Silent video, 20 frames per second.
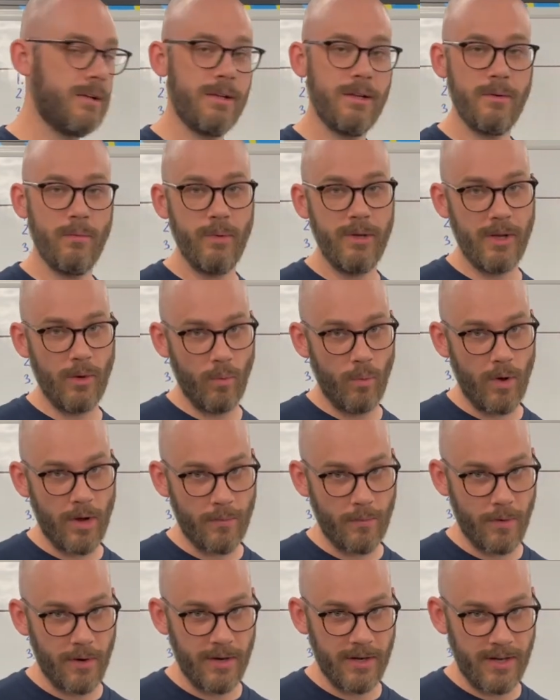We get 1
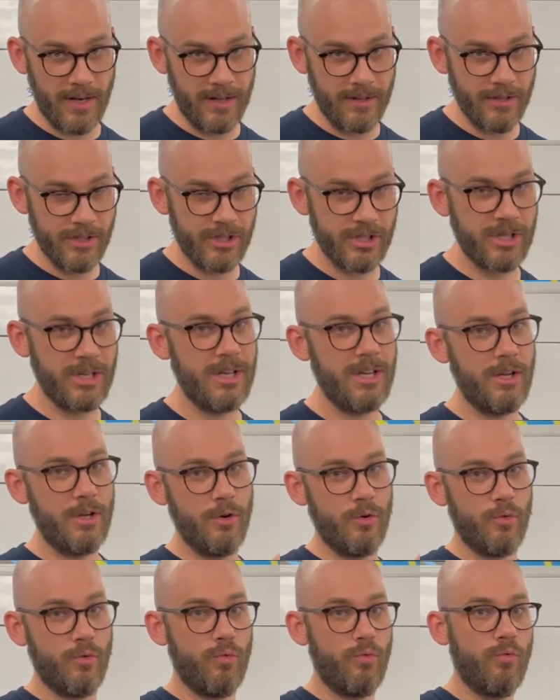word in English,
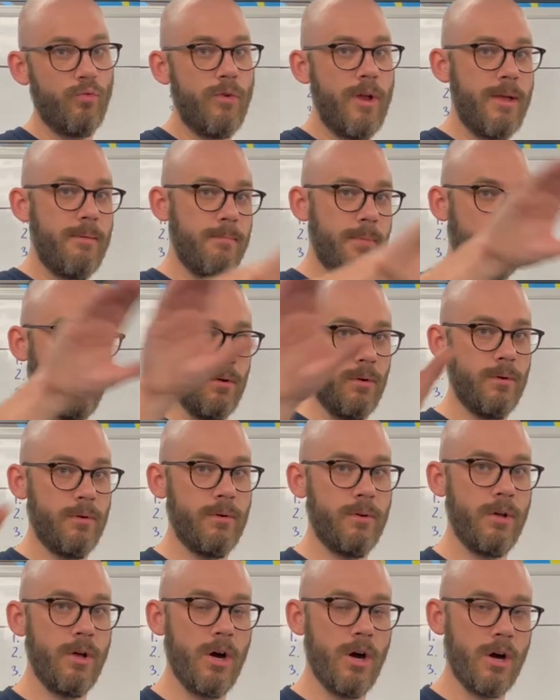rainbow.
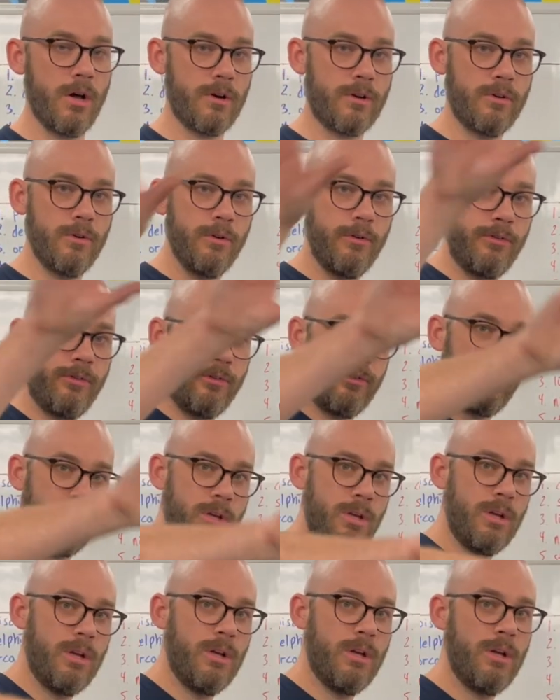Arcus
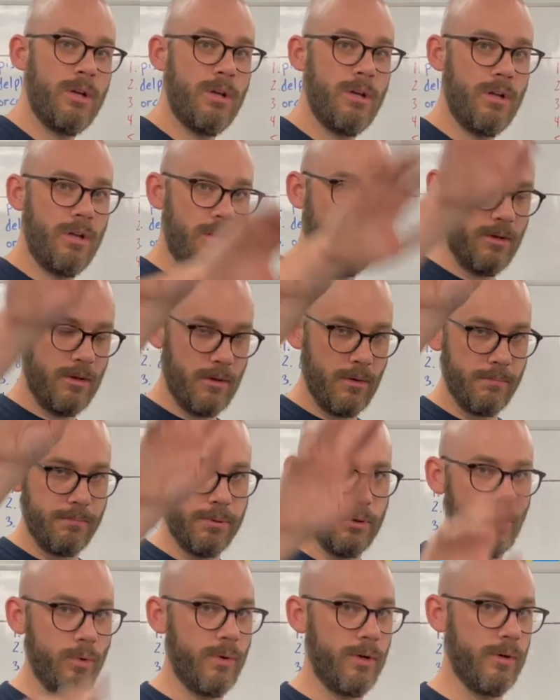
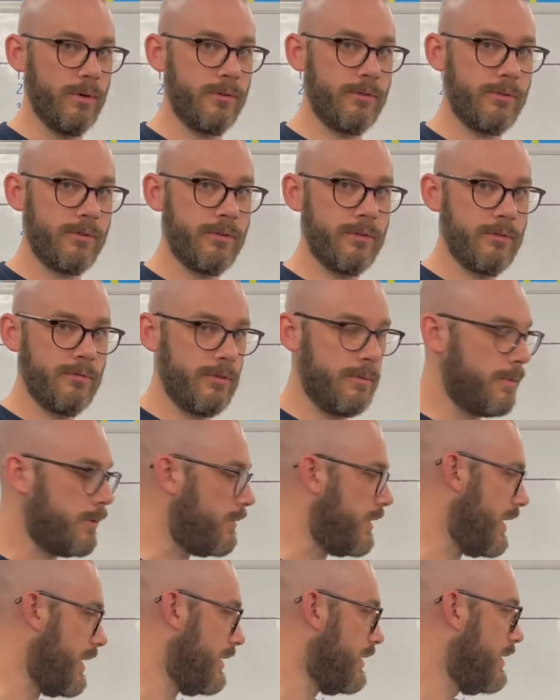pluvius, from the rain.